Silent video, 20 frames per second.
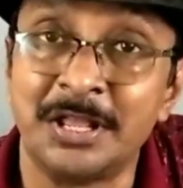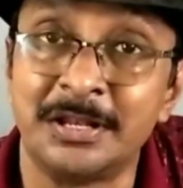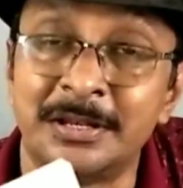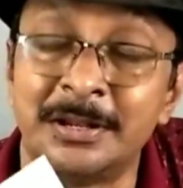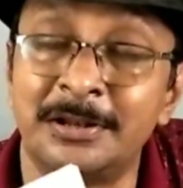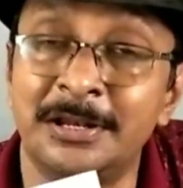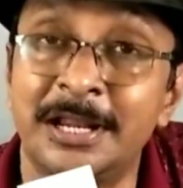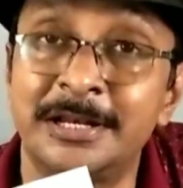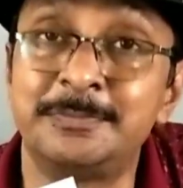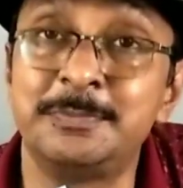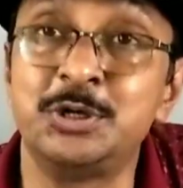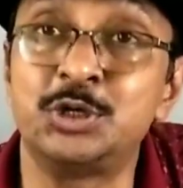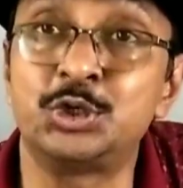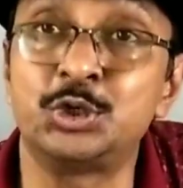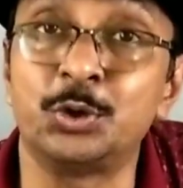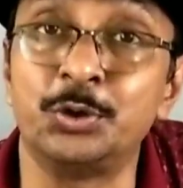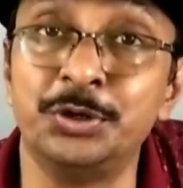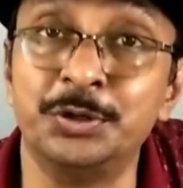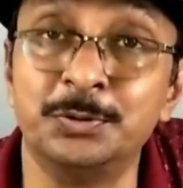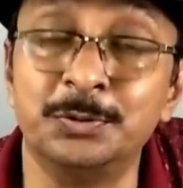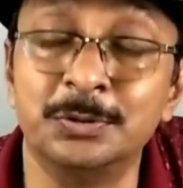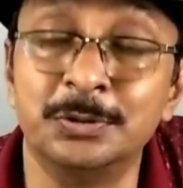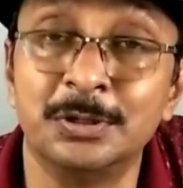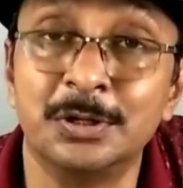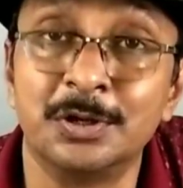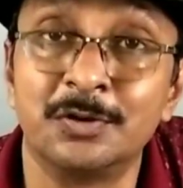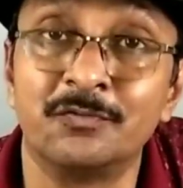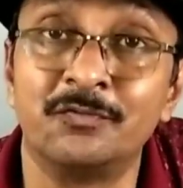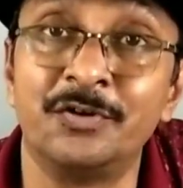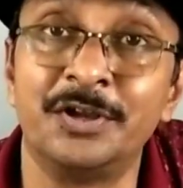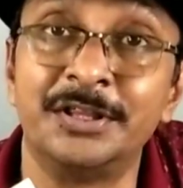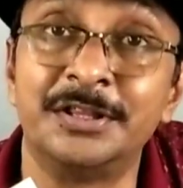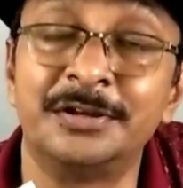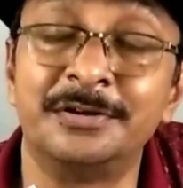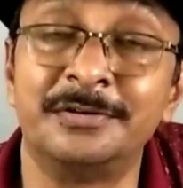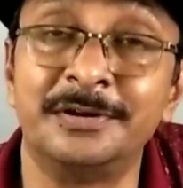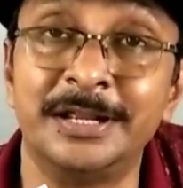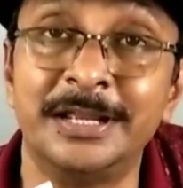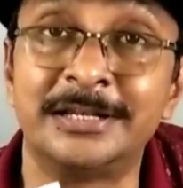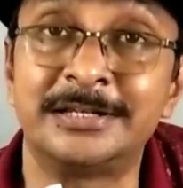Now let me show you
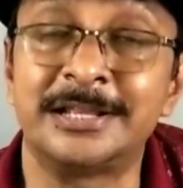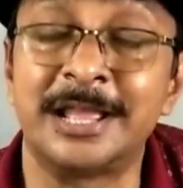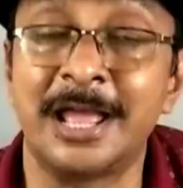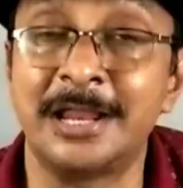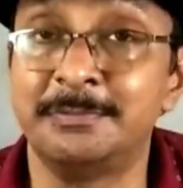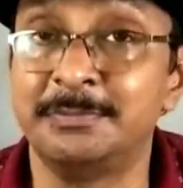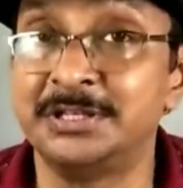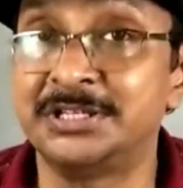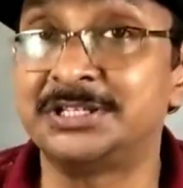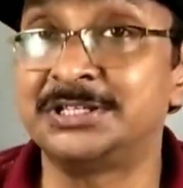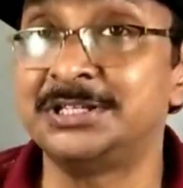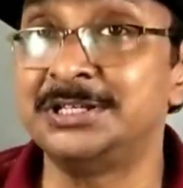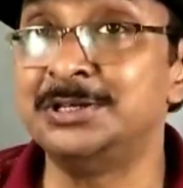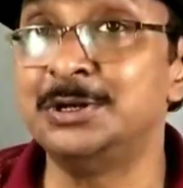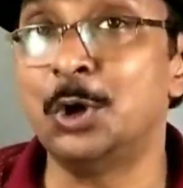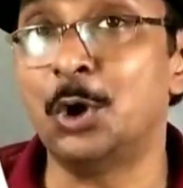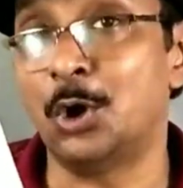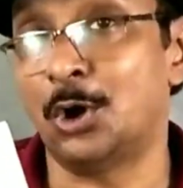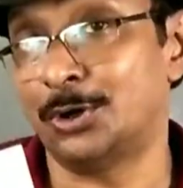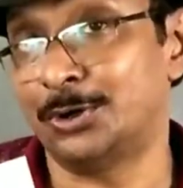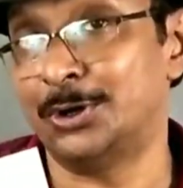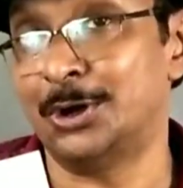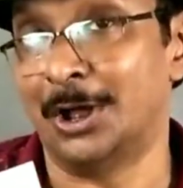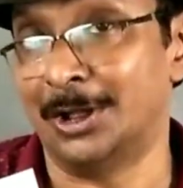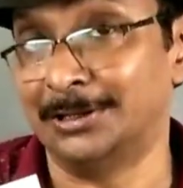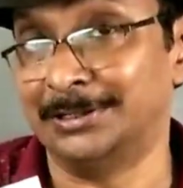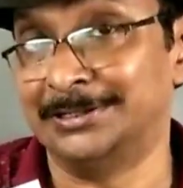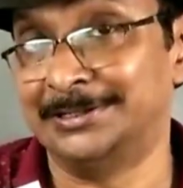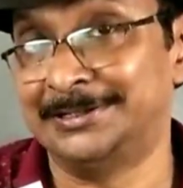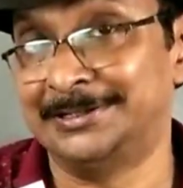whether it can be seen or not.